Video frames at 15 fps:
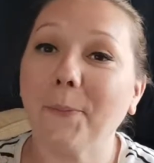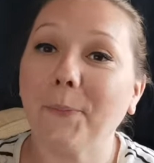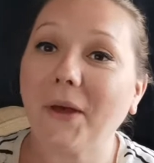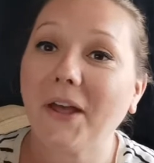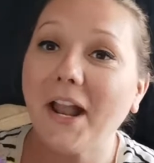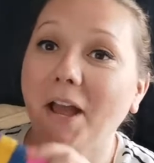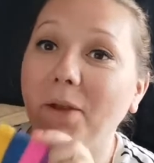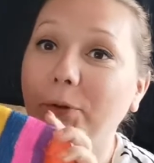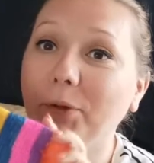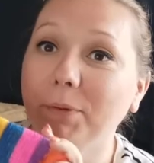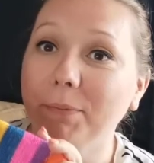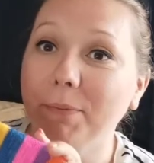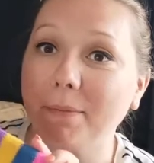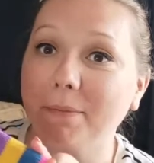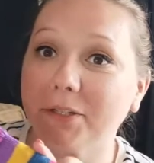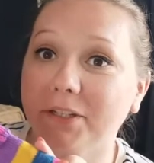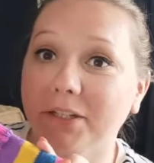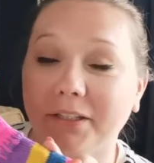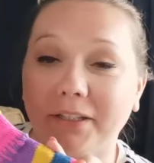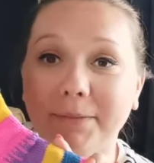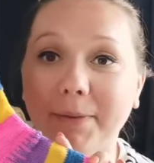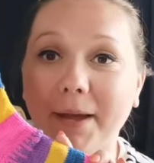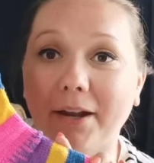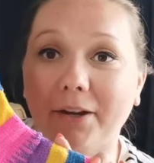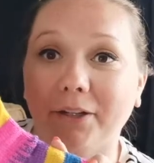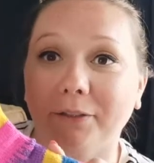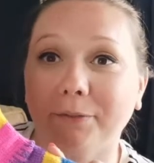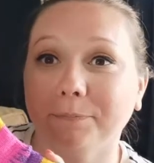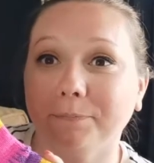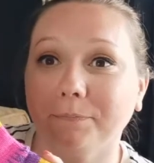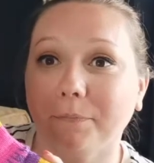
But I will be publishing this pattern,